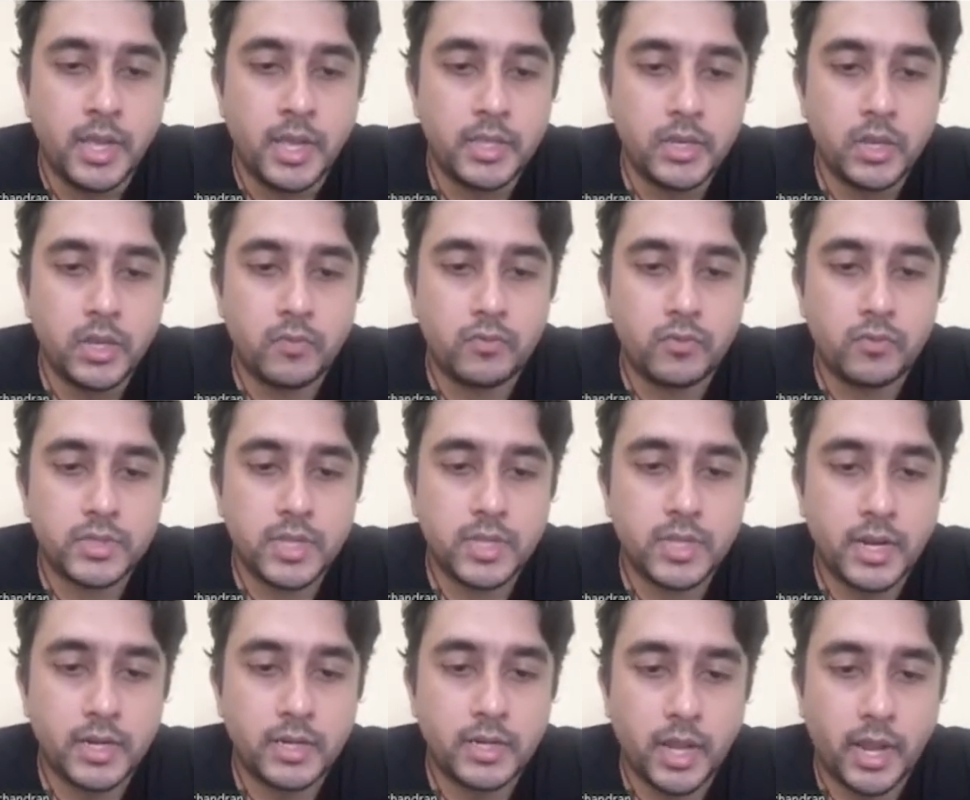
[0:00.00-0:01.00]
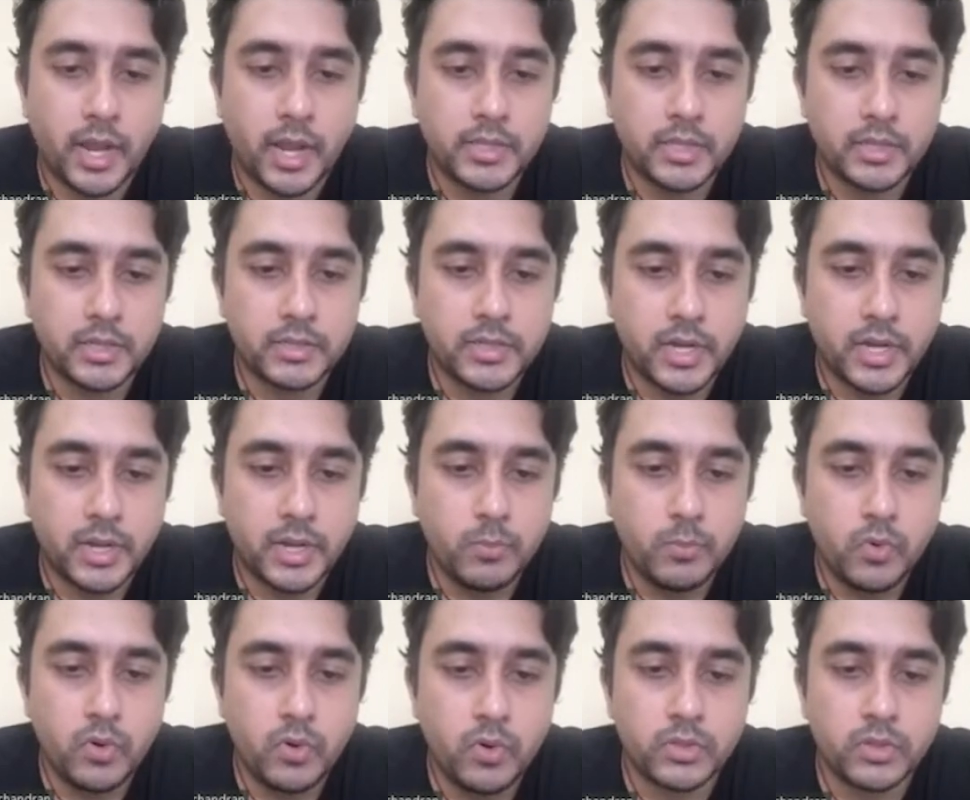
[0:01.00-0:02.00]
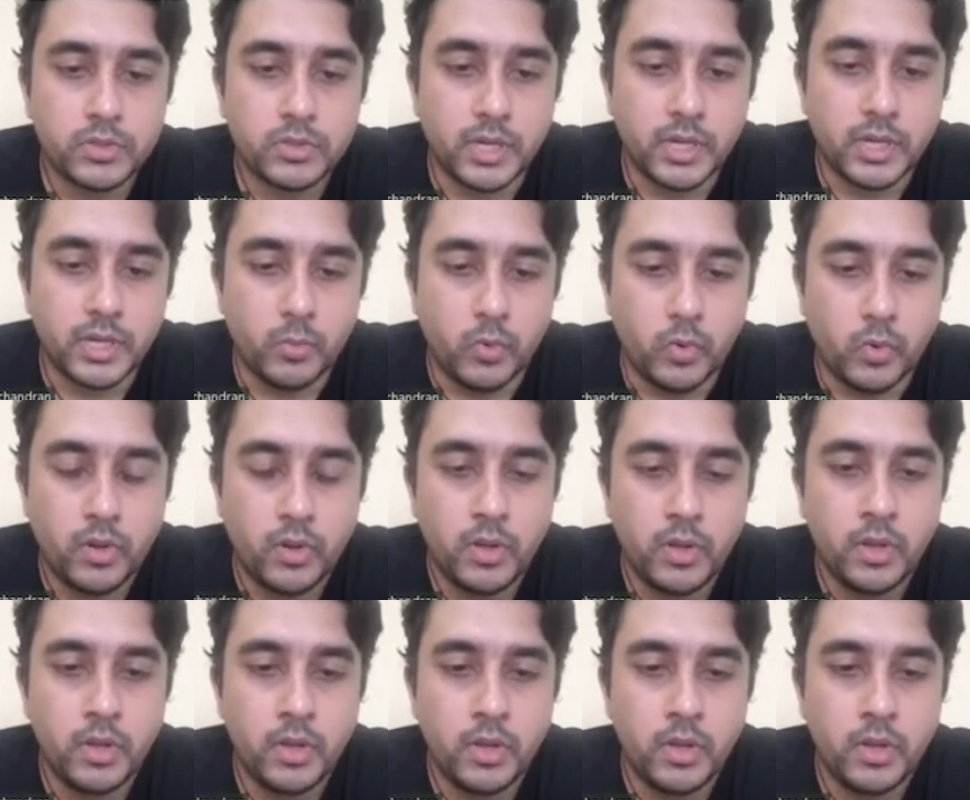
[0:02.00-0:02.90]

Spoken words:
and then you have to select either stream mode or single mode.